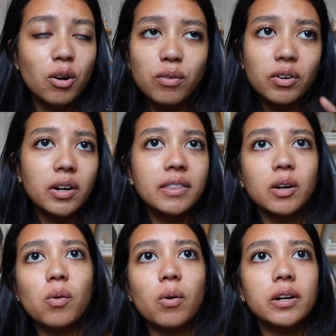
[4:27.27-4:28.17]
Over in the
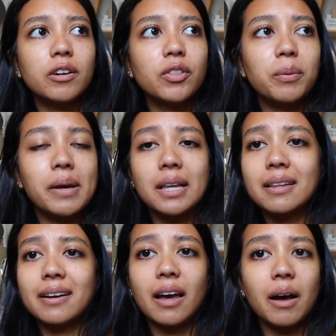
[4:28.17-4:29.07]
corner they're making
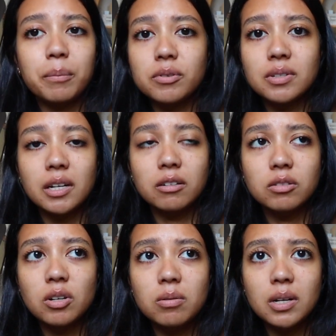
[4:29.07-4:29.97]
like apple cider
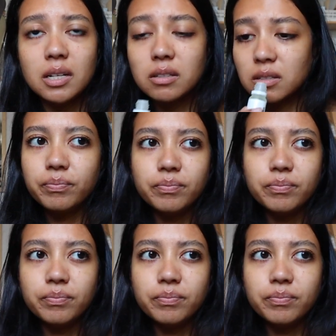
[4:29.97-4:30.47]
donuts.